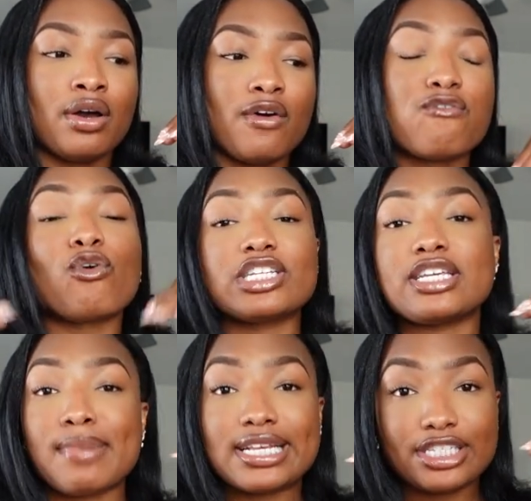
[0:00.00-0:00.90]

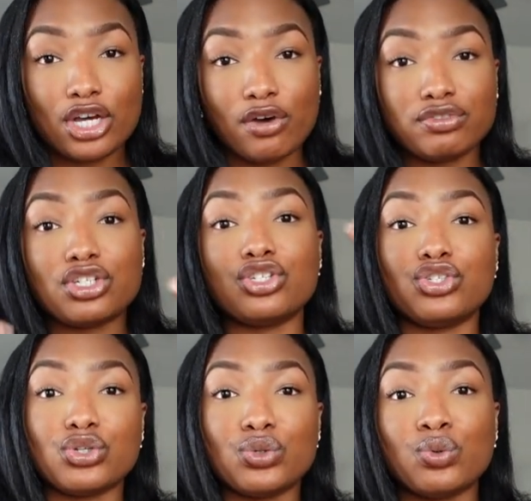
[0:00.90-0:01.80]
forcing myself
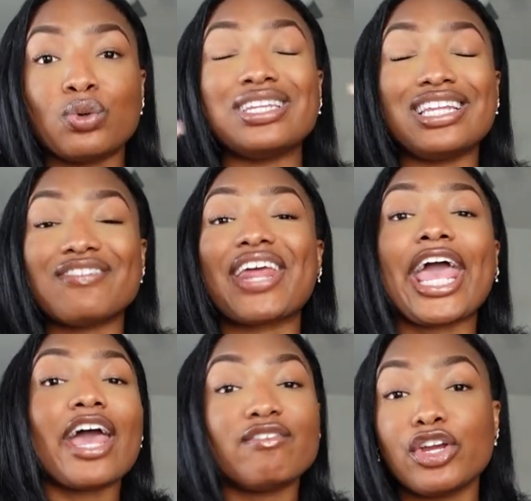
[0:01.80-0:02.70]
to lift
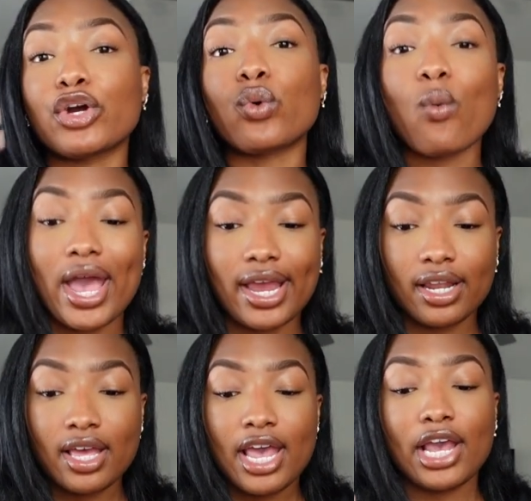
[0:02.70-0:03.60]
heavier weight
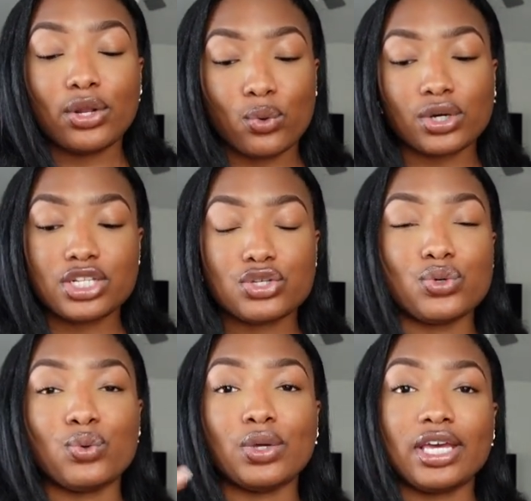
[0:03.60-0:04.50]
in order
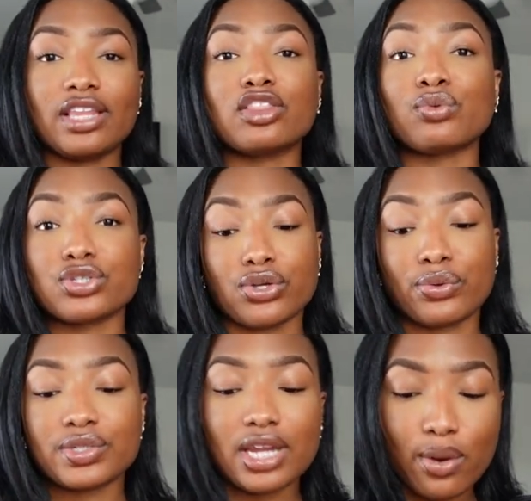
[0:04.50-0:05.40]
to get the
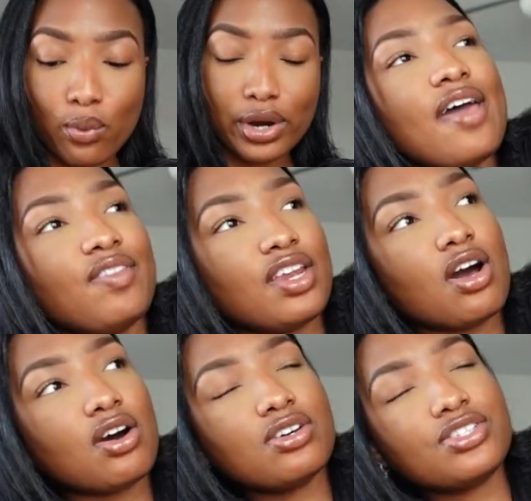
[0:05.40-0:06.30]
results that I And then
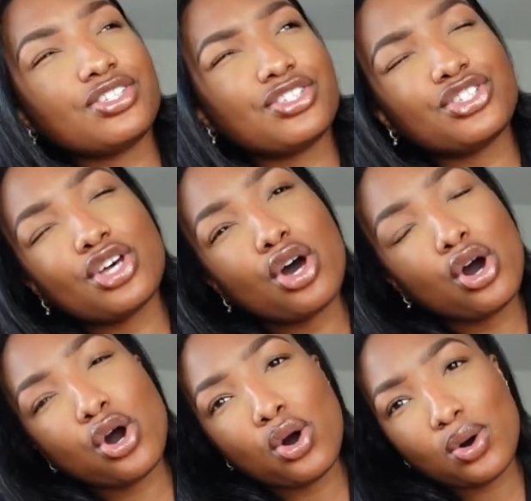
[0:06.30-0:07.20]
also,
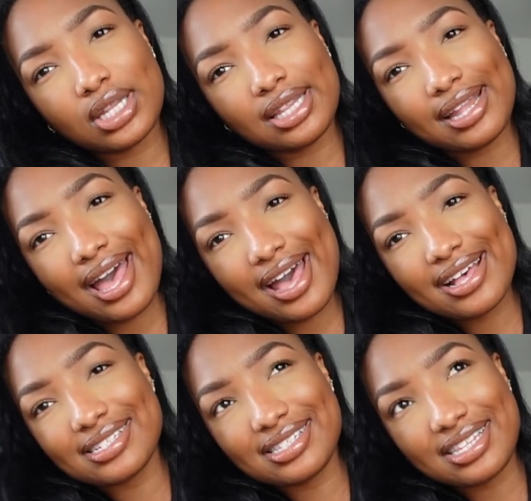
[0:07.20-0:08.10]

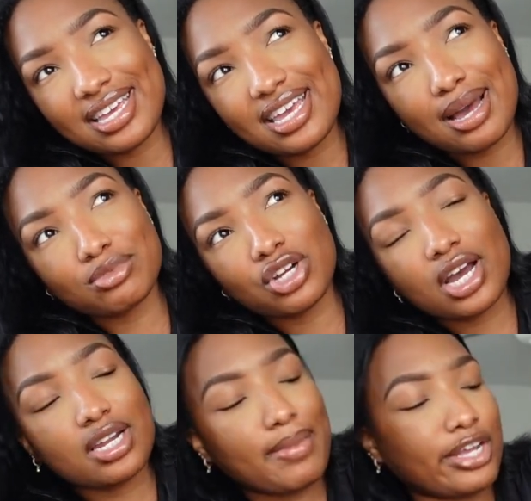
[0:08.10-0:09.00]
last thing I'm
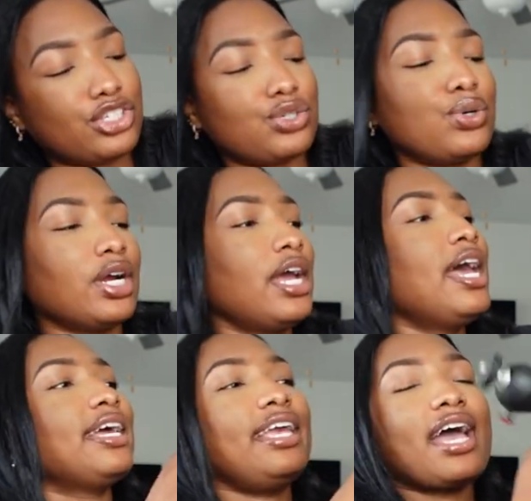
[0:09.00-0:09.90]
trying to make sure,
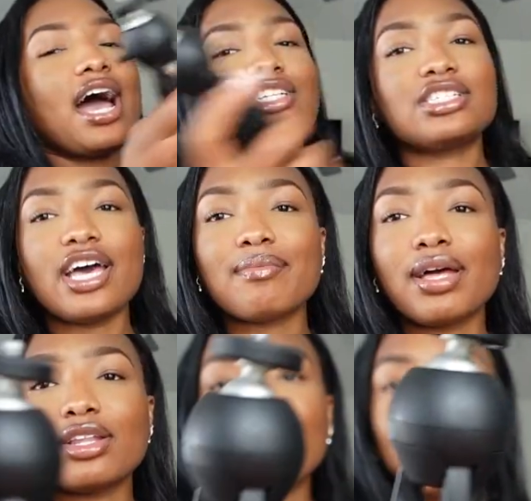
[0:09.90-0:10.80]
yeah, I just have
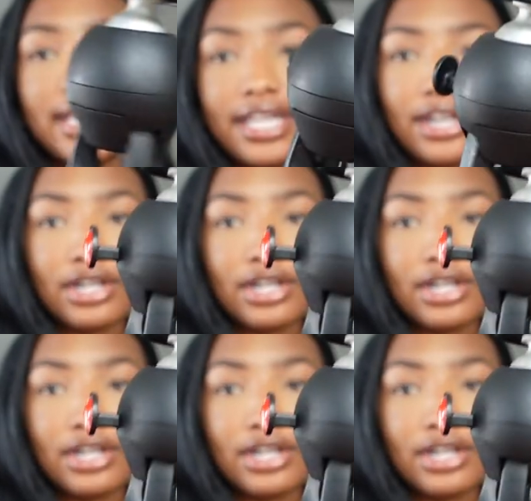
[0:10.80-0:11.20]
my little mini